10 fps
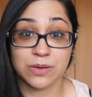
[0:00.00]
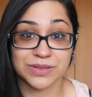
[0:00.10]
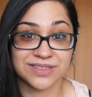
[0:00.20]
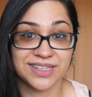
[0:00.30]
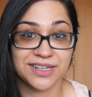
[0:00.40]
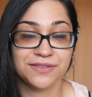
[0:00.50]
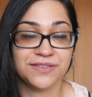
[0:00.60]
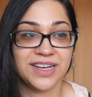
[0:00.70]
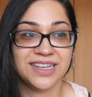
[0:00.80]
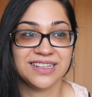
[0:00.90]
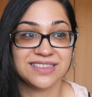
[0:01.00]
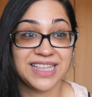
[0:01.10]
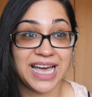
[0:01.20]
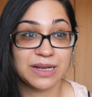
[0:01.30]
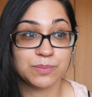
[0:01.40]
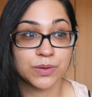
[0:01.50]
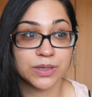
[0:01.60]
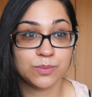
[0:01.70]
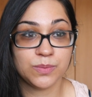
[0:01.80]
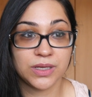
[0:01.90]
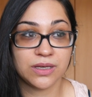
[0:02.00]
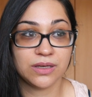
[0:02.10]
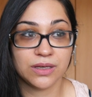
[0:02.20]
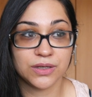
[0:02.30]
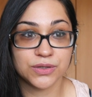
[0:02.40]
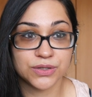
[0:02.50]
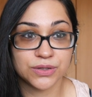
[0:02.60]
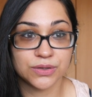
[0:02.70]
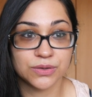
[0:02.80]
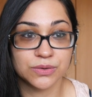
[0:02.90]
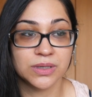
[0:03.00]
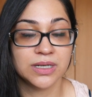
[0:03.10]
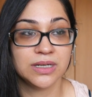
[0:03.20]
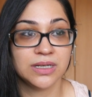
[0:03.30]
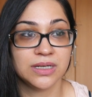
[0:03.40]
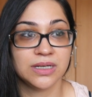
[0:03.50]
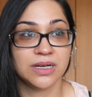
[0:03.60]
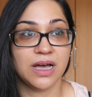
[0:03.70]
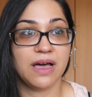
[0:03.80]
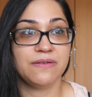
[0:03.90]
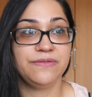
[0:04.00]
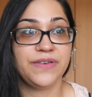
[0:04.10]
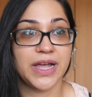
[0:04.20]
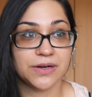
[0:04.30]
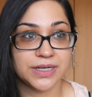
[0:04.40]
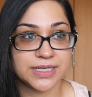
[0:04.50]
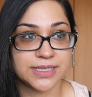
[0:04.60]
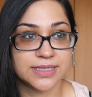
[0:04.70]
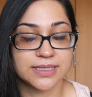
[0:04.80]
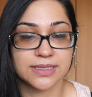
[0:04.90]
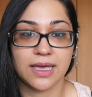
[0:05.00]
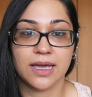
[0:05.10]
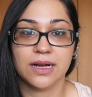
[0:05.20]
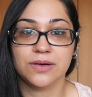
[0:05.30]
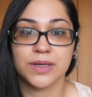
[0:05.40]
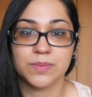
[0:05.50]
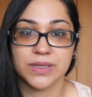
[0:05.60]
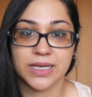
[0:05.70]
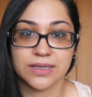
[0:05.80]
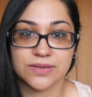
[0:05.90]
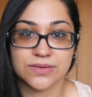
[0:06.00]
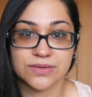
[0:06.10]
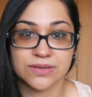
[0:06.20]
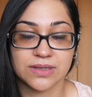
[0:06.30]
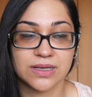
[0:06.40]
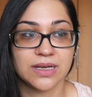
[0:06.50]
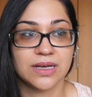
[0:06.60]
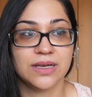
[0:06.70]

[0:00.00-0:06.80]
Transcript: That was terrifying. That put me into a very scary place.